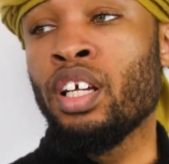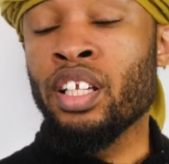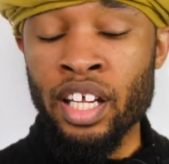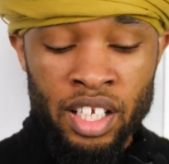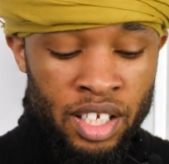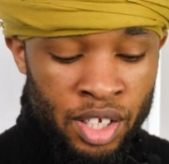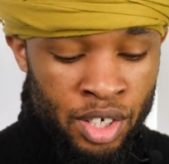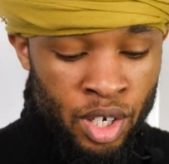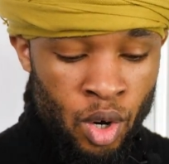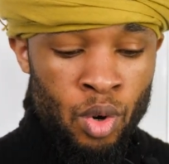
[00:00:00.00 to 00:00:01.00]
They need to
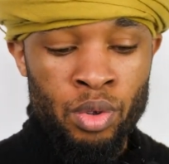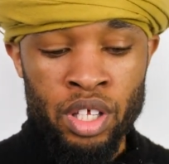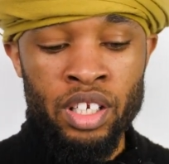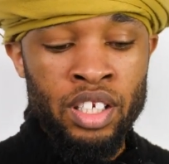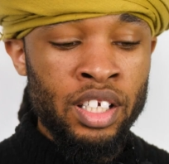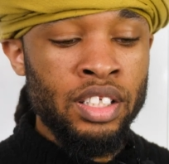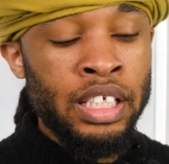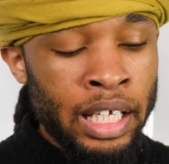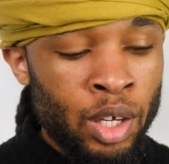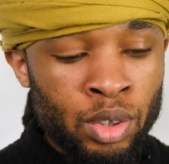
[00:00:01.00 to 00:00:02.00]
know the
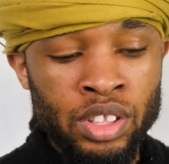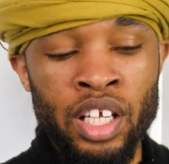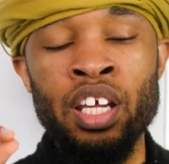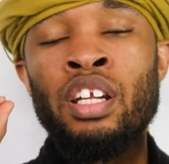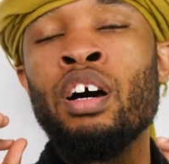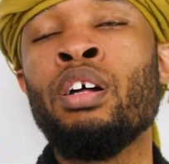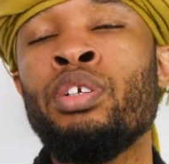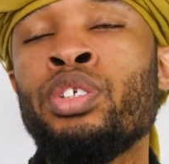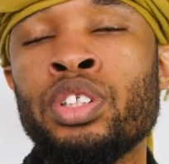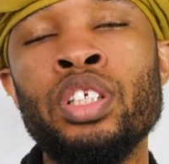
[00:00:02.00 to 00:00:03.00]
details and
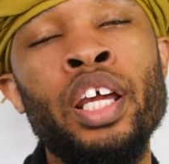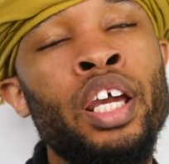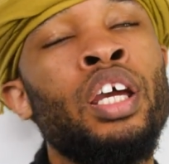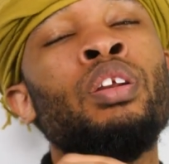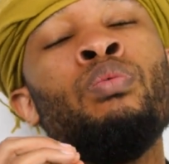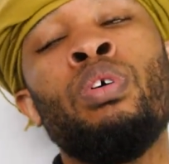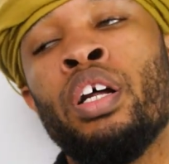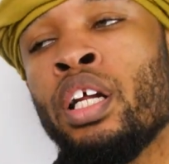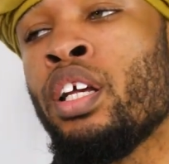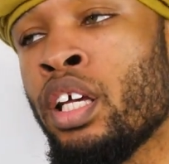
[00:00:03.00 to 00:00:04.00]
understand
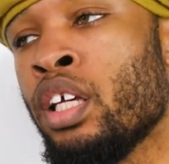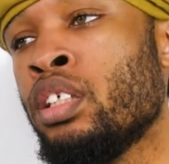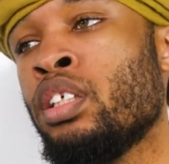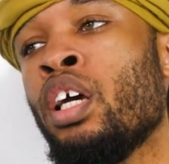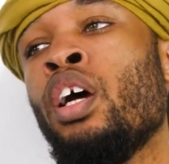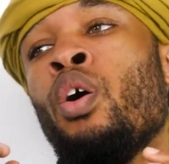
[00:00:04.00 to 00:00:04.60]
what it is,